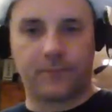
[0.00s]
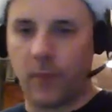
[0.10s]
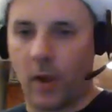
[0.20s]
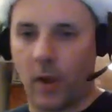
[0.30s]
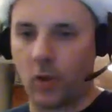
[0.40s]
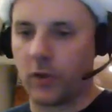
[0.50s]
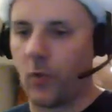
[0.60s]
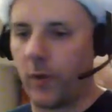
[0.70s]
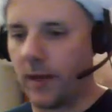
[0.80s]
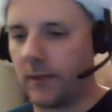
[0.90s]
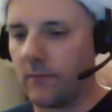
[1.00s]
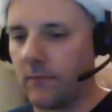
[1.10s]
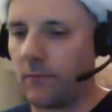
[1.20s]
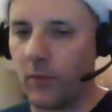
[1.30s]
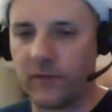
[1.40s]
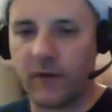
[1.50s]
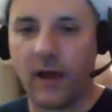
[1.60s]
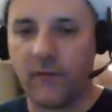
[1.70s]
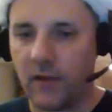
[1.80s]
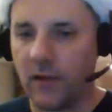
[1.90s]
Harley Quinn, Poison
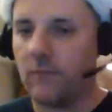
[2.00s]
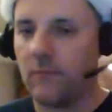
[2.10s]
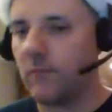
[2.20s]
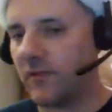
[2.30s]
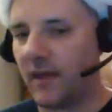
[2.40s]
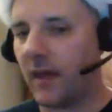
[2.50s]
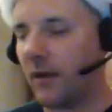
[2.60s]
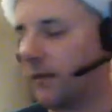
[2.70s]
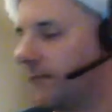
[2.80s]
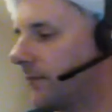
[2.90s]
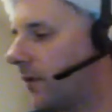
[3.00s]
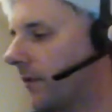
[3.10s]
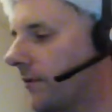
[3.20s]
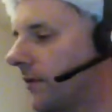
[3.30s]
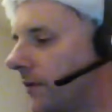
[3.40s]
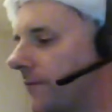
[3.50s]
Ivy, Zatanna, all that stuff.